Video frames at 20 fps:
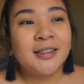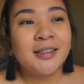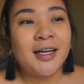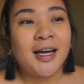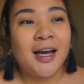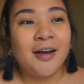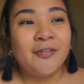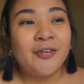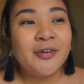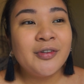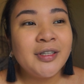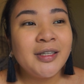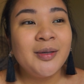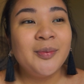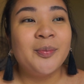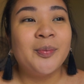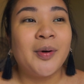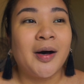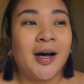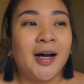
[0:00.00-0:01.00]
I've only
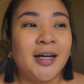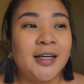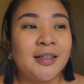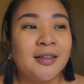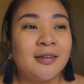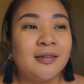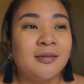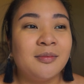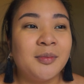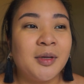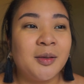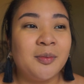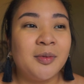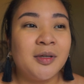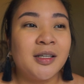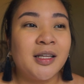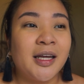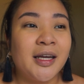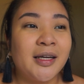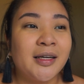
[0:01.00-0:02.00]
bought maybe
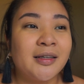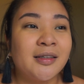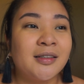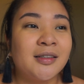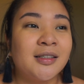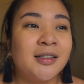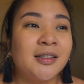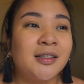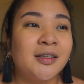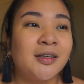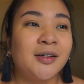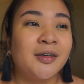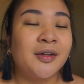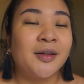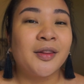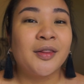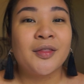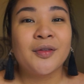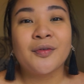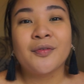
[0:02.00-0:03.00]
like
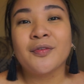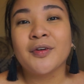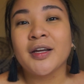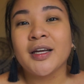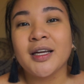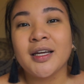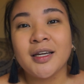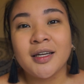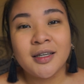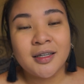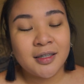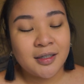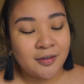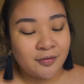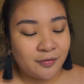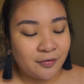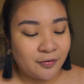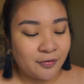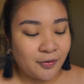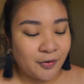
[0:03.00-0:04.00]
three,
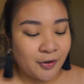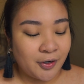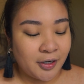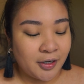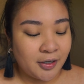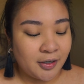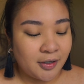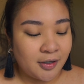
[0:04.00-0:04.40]
four.